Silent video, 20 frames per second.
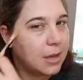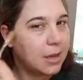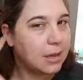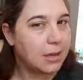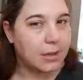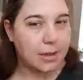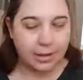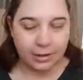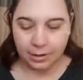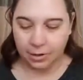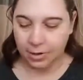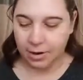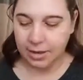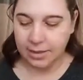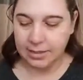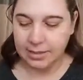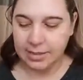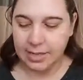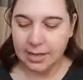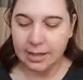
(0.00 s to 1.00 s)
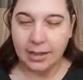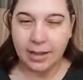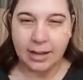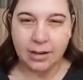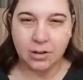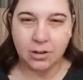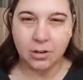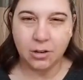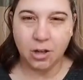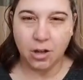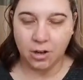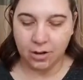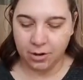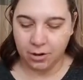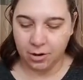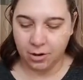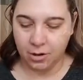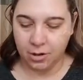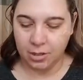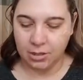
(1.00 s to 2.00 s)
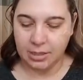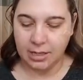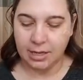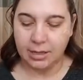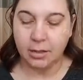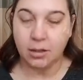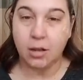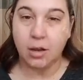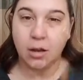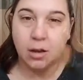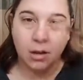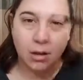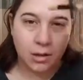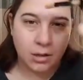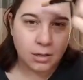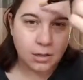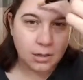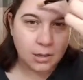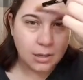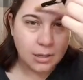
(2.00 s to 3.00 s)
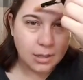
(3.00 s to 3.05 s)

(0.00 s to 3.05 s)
like your Estee Lauder All Day Long.